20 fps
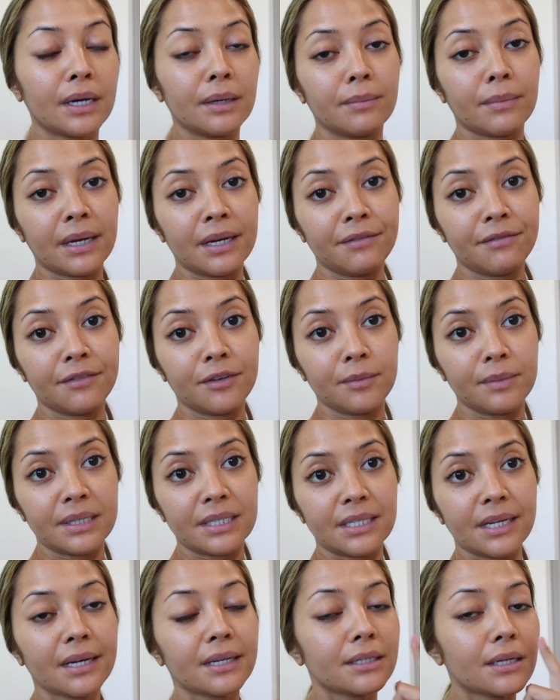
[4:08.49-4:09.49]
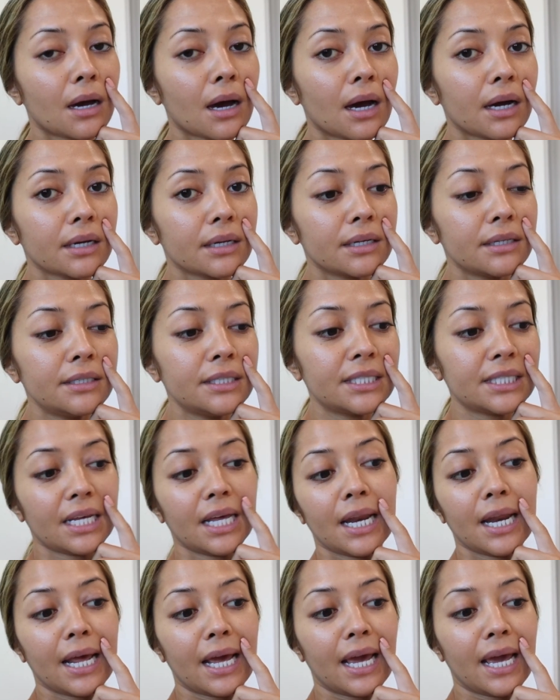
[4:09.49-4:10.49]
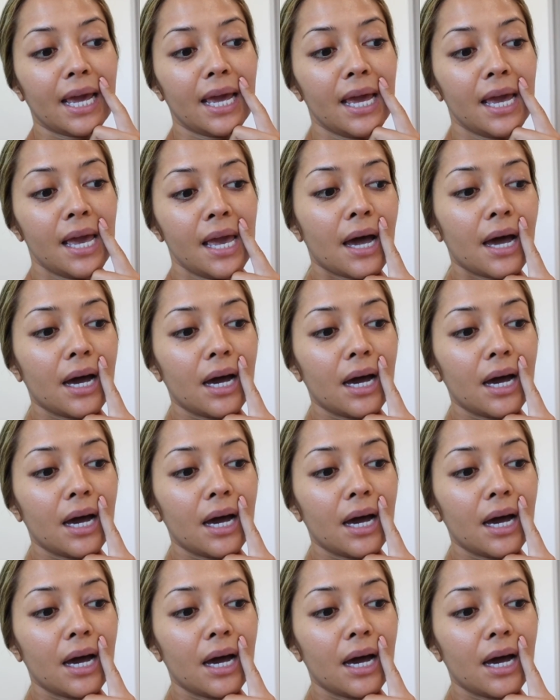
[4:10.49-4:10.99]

I might film a TikTok today.